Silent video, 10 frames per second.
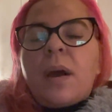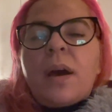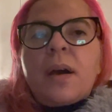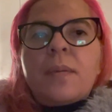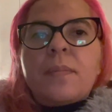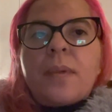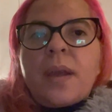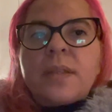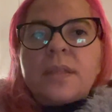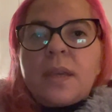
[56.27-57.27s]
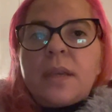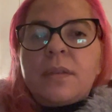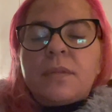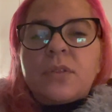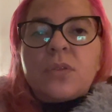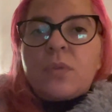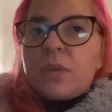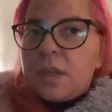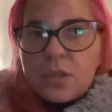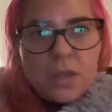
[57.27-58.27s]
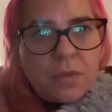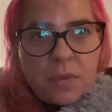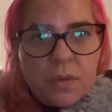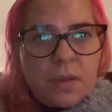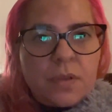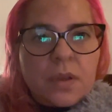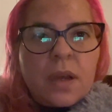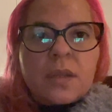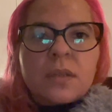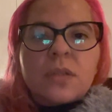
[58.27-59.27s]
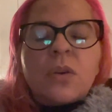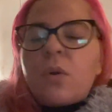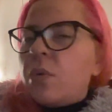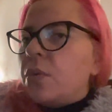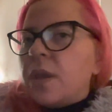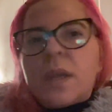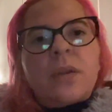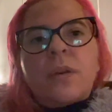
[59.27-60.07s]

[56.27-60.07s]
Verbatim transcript: um, I say to each and every one of you guys, go get your